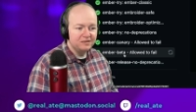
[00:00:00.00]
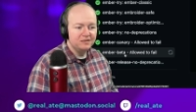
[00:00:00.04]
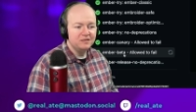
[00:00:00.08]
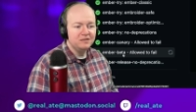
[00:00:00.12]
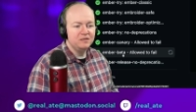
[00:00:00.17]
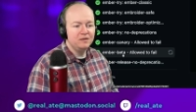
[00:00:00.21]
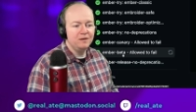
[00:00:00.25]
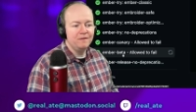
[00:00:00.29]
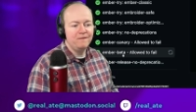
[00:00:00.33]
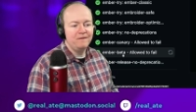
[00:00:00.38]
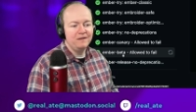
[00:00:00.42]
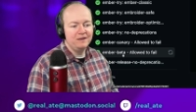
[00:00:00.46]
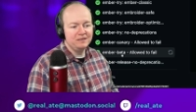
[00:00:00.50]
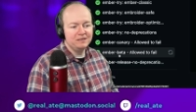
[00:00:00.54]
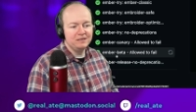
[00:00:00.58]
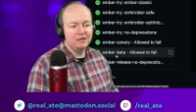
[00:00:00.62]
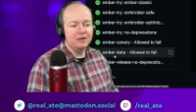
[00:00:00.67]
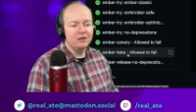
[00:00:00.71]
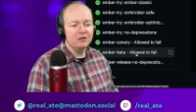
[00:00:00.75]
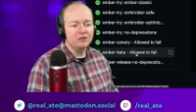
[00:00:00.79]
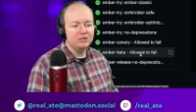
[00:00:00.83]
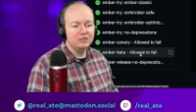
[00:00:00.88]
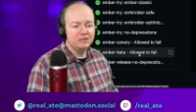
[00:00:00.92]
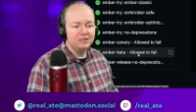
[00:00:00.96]
to fix it
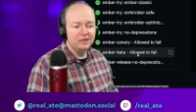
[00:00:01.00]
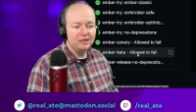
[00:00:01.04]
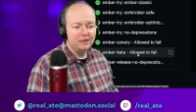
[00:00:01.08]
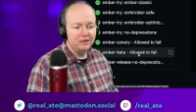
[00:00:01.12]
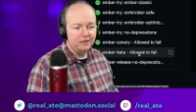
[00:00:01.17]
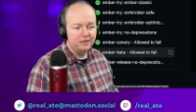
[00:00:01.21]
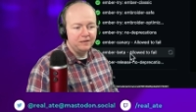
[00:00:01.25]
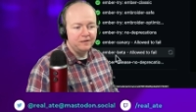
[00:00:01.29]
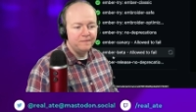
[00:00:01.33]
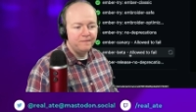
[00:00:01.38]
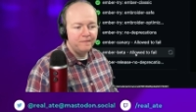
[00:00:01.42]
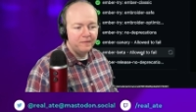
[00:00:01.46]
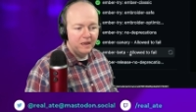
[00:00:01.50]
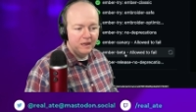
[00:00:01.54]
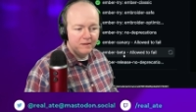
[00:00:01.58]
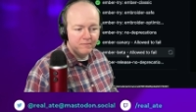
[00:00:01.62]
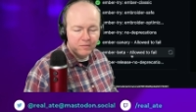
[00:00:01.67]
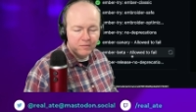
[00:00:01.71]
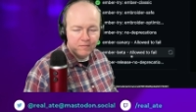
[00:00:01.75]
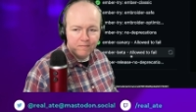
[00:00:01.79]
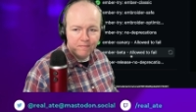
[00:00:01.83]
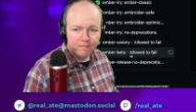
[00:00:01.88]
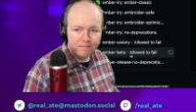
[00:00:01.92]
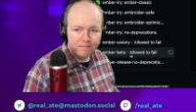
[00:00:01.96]
until
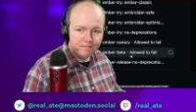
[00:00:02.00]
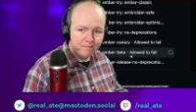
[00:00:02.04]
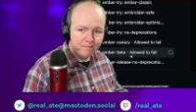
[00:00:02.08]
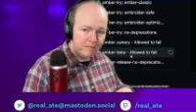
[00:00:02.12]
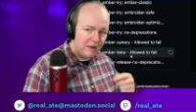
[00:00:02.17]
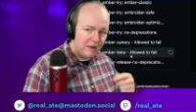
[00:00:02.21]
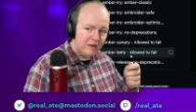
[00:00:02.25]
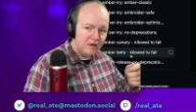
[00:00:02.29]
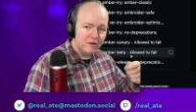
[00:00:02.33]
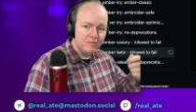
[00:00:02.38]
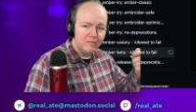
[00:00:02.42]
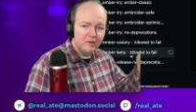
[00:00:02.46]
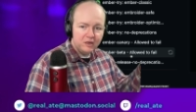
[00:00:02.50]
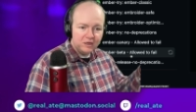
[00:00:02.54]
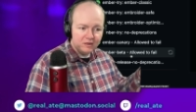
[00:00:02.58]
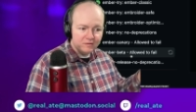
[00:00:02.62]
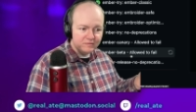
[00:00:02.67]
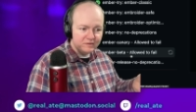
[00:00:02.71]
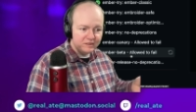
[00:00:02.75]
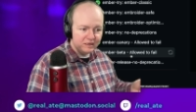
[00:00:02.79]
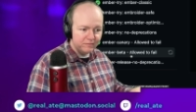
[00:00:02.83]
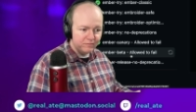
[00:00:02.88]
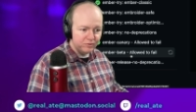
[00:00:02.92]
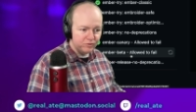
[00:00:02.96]
Ember beta
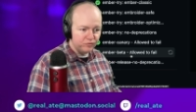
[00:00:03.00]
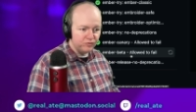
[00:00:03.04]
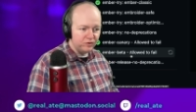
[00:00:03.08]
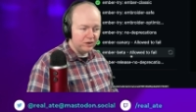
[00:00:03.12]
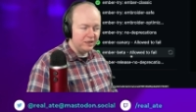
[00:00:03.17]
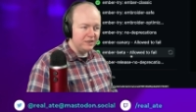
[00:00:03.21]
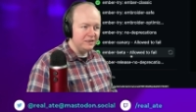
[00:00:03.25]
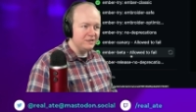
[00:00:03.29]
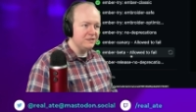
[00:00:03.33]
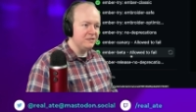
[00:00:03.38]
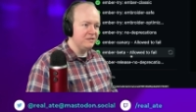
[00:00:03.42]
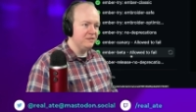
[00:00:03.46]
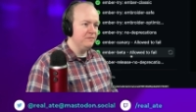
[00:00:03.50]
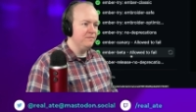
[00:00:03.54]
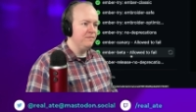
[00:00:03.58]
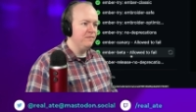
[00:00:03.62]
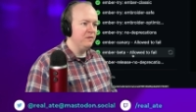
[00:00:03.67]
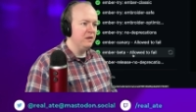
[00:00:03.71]
becomes Ember release.